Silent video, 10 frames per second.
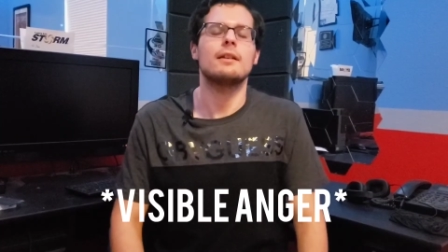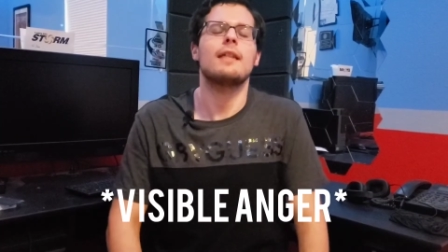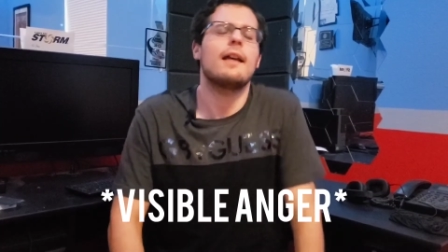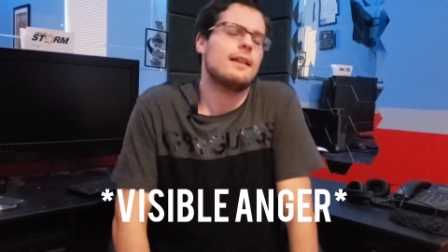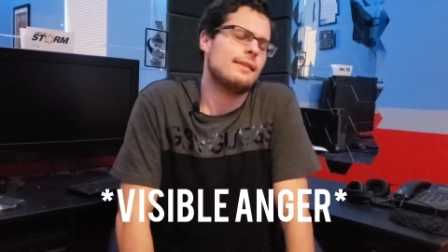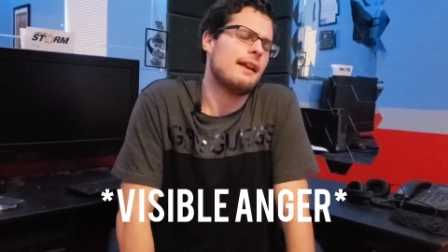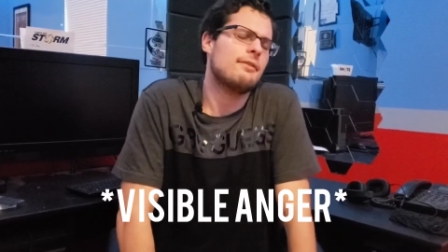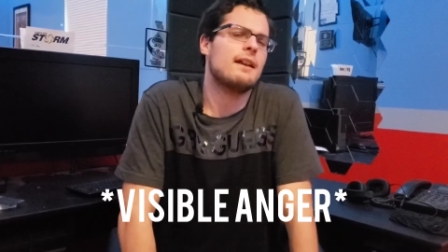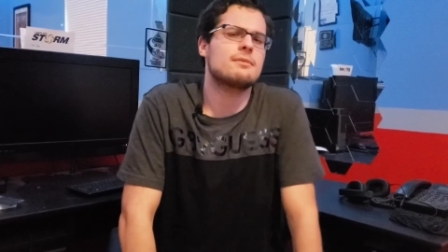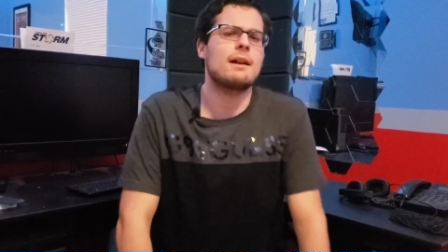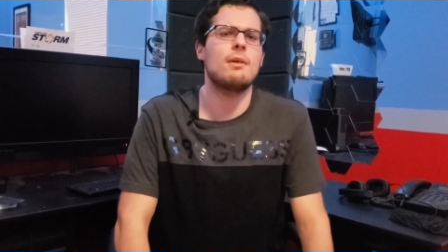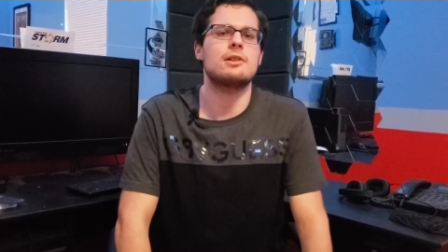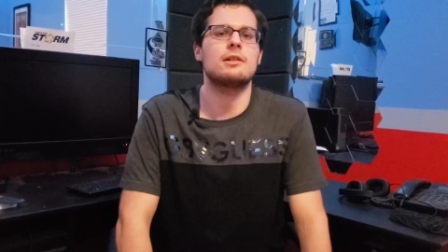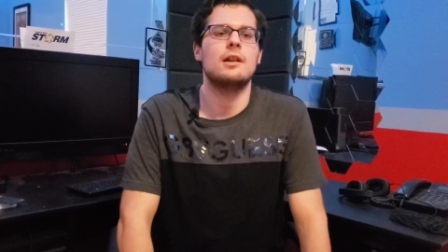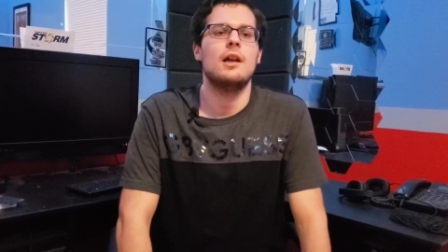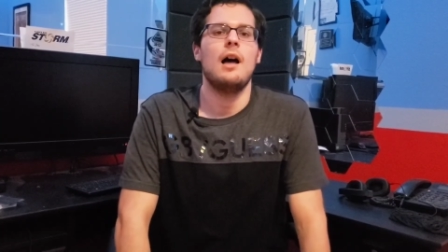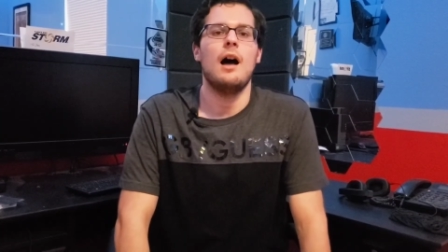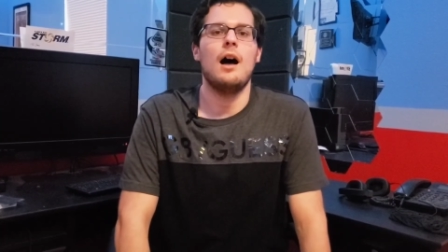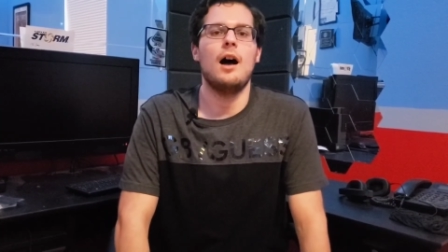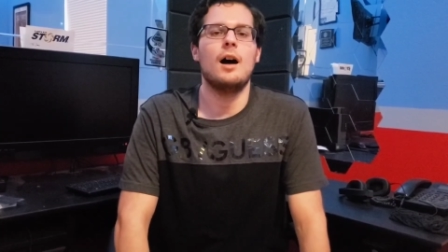Real thing. Yeah, thanks for answering my question.
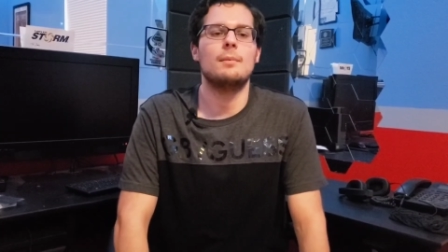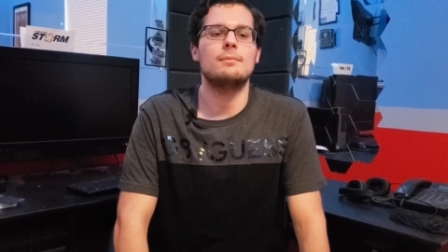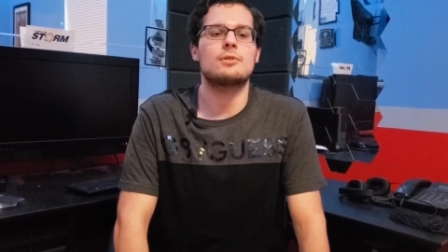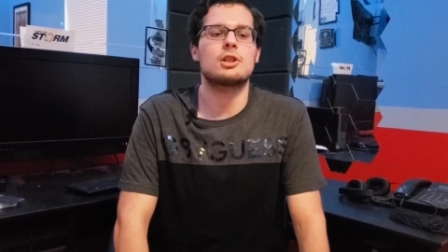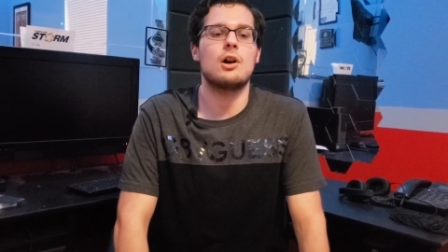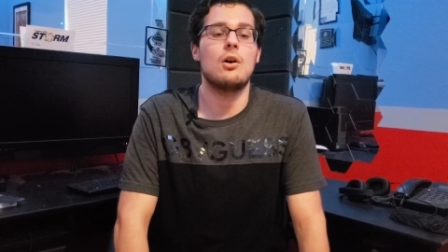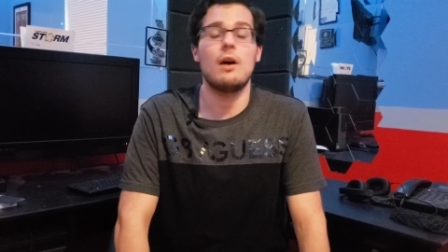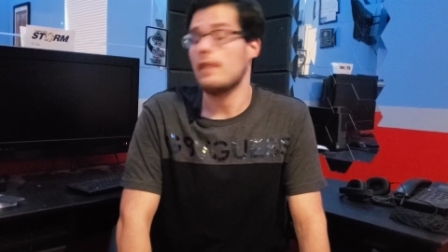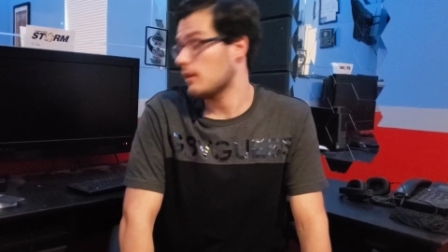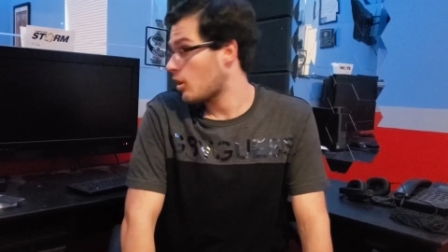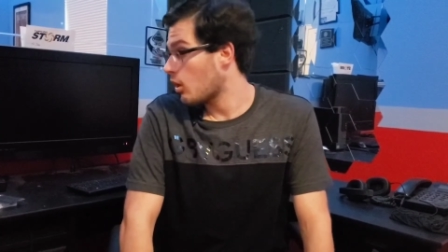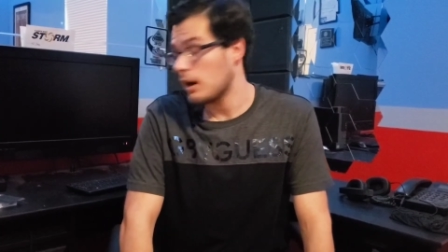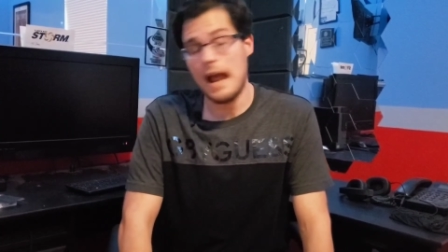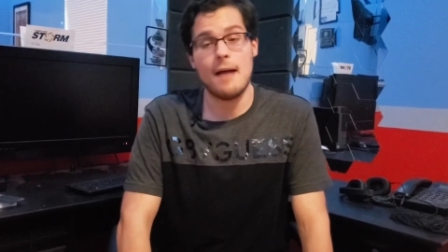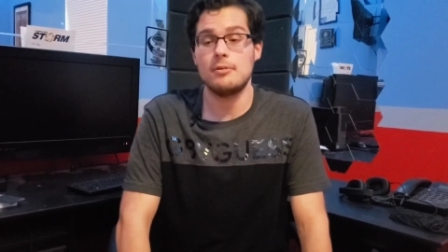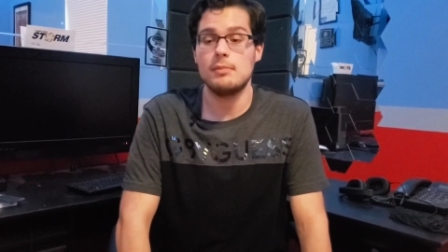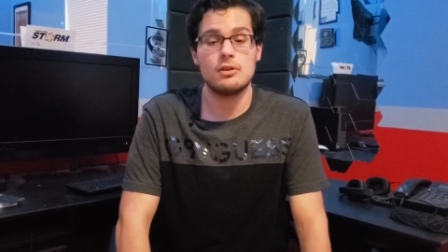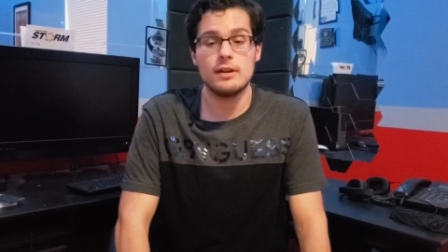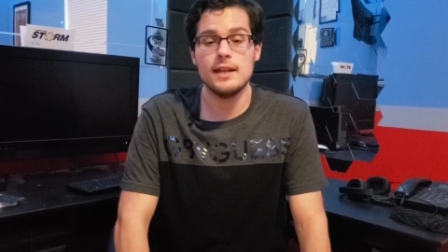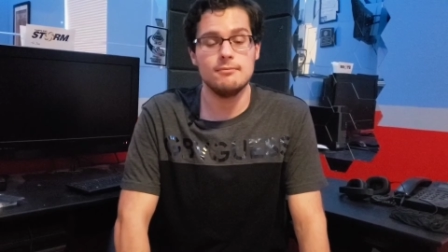Um, so, and the car happened to
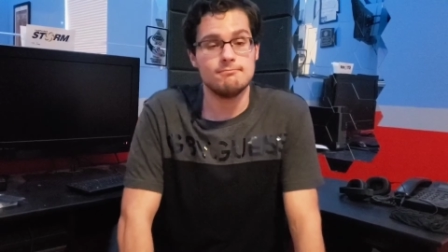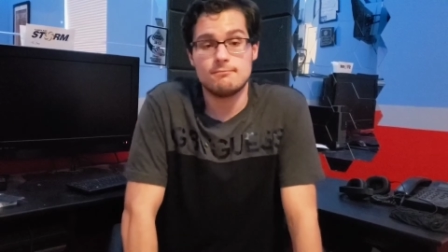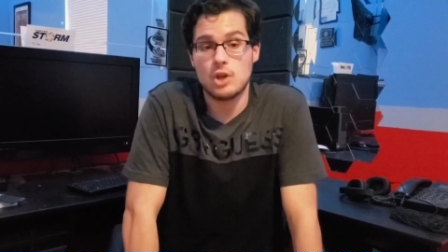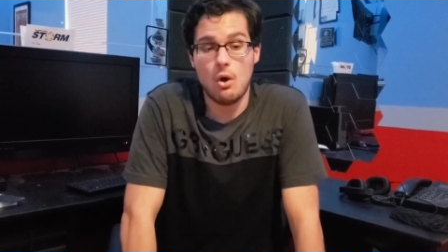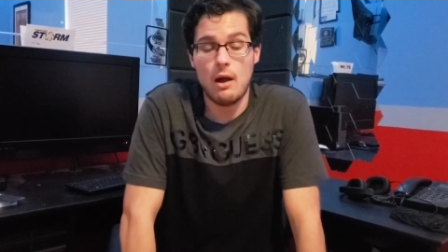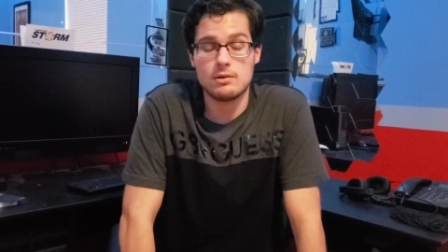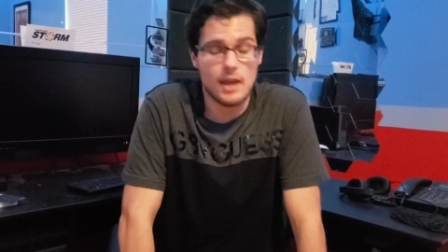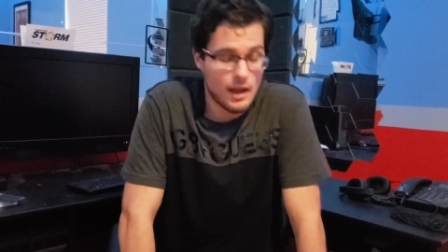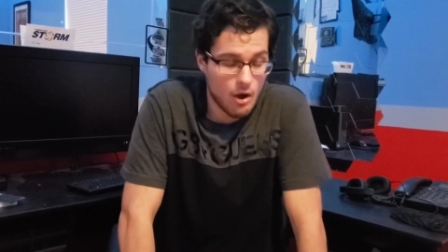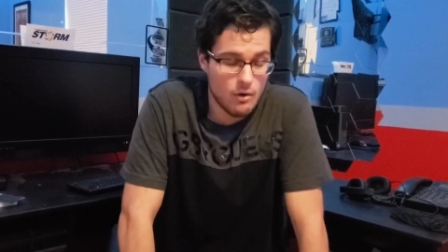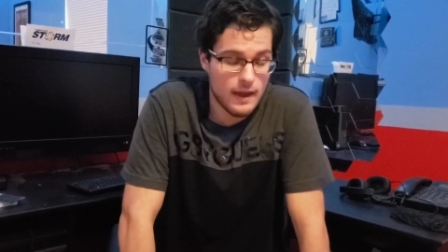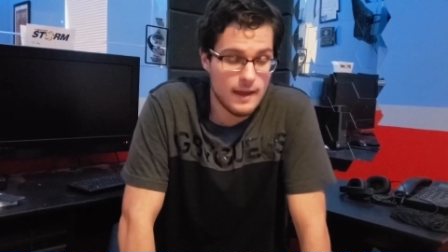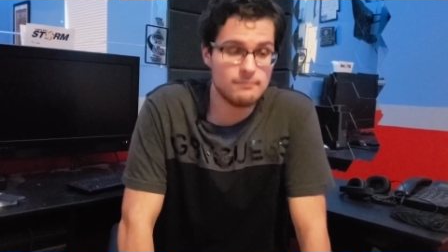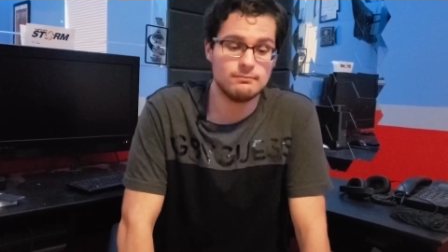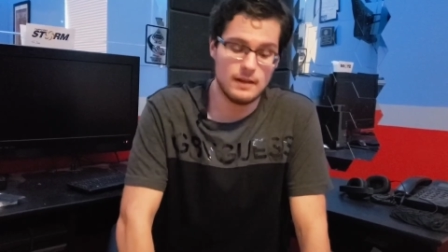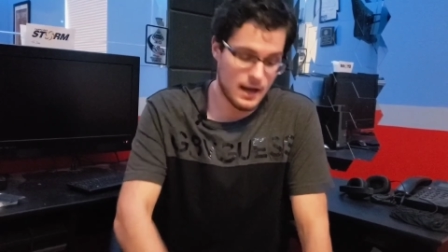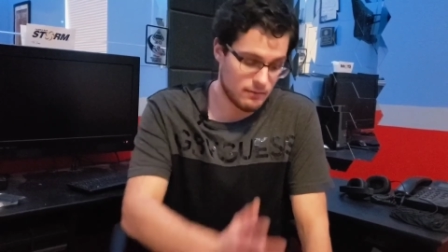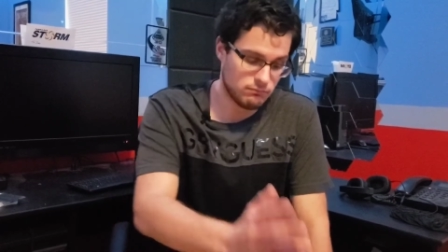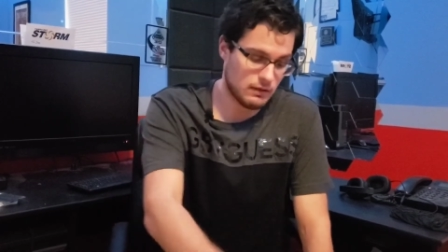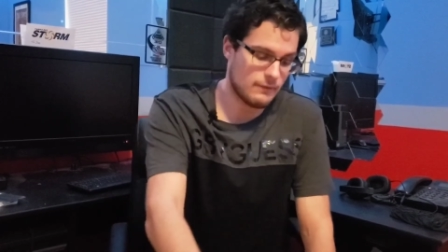be green. So I was like, okay. And
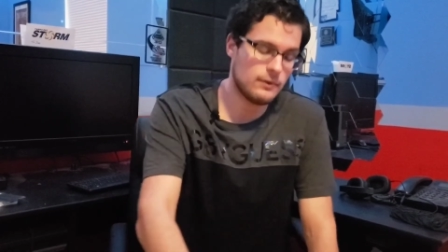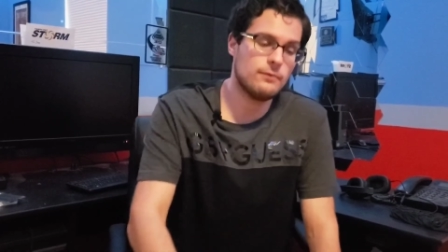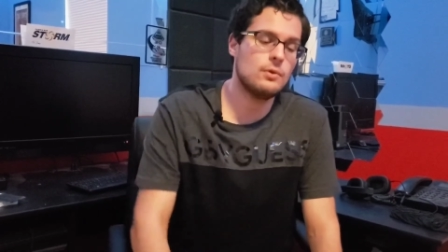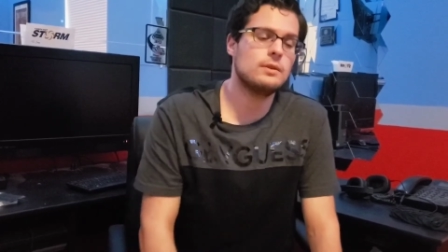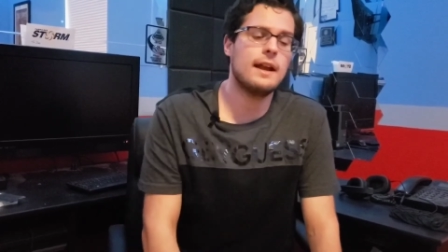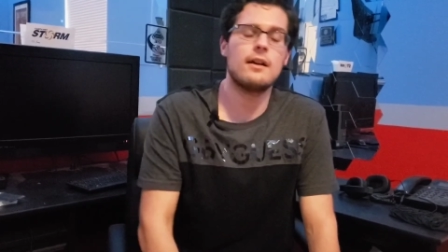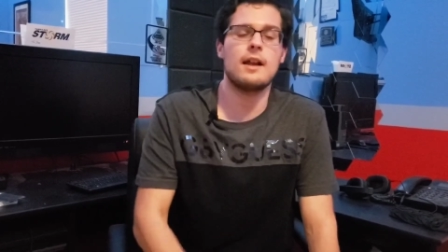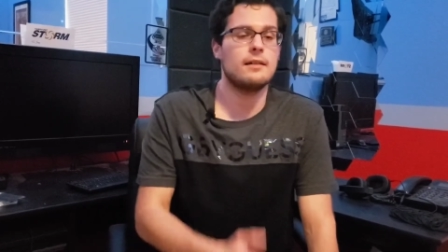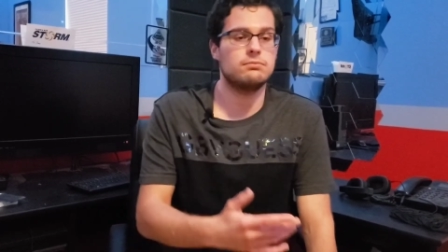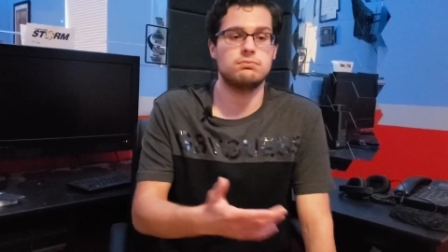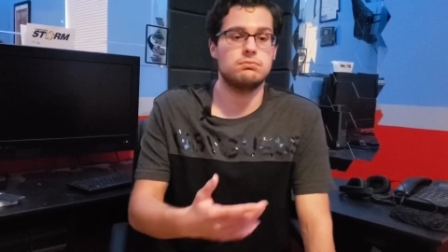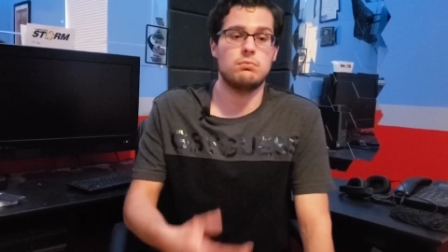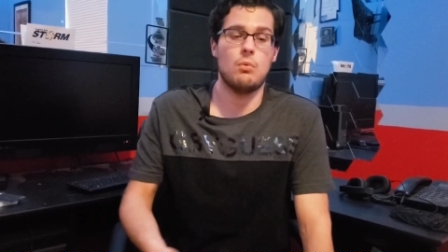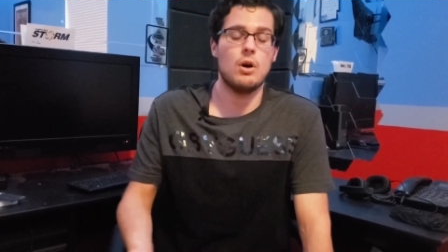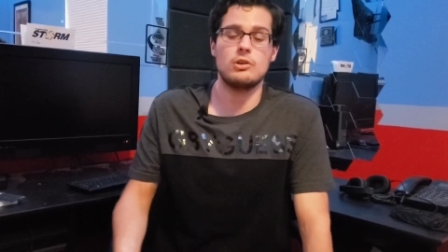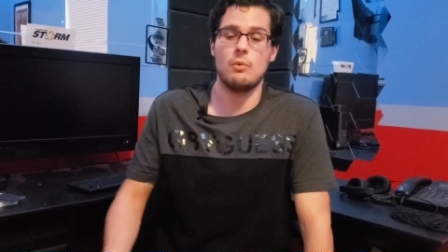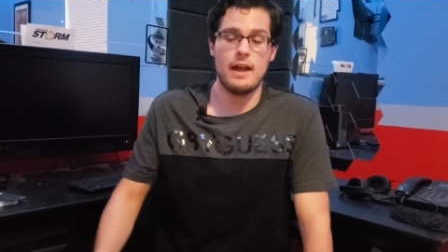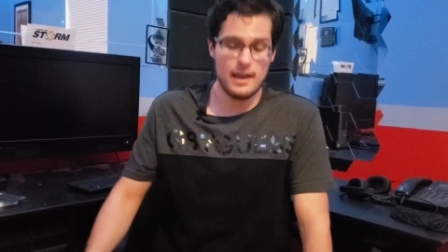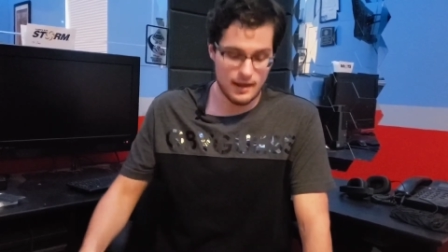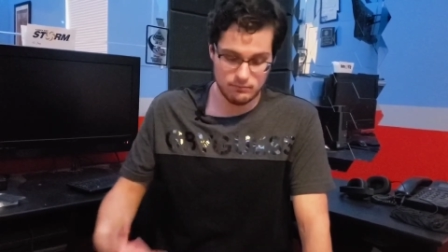I left the food there and I walked
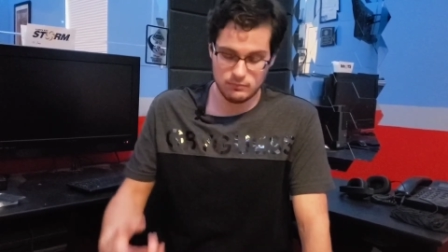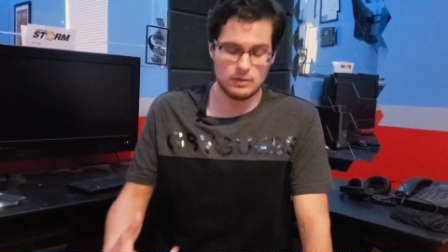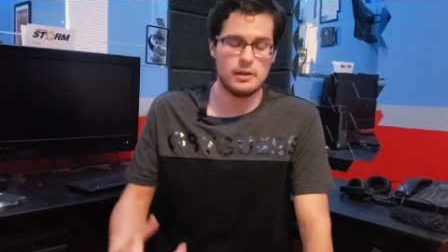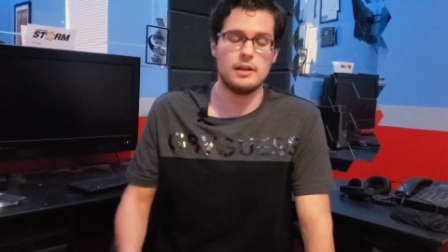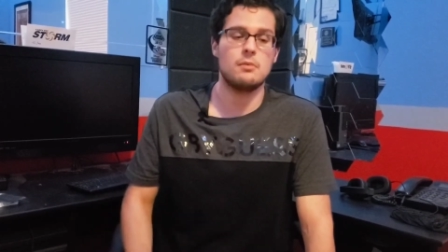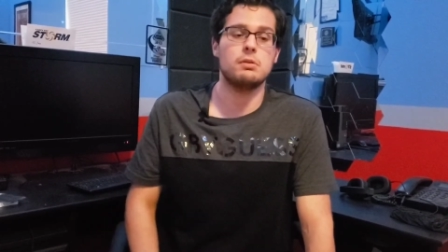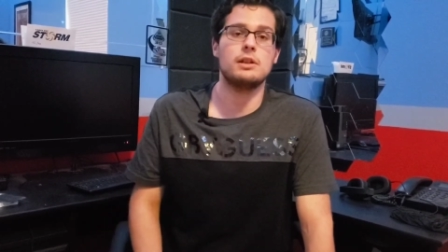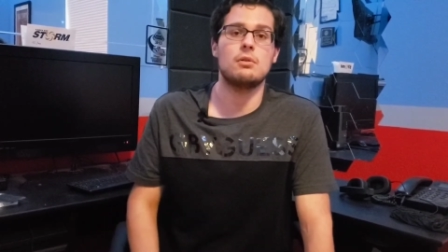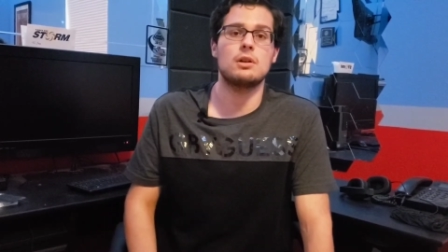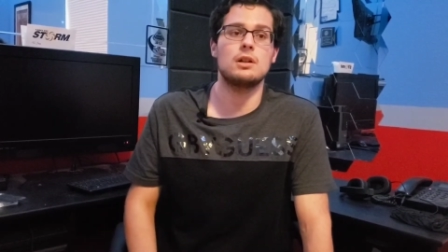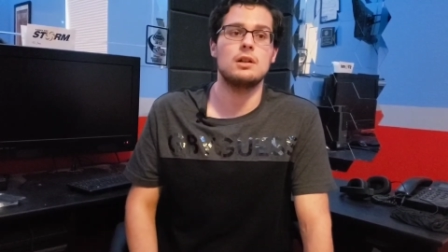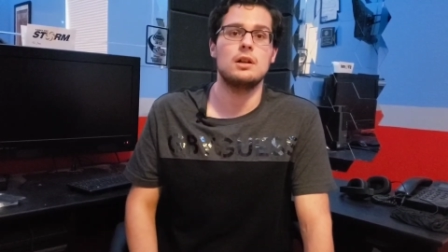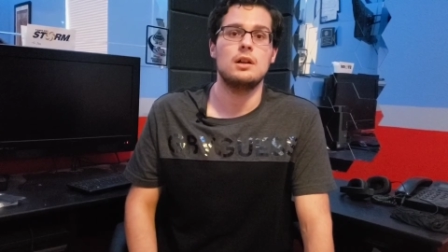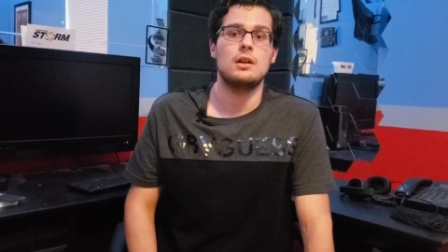away. I hit complete order.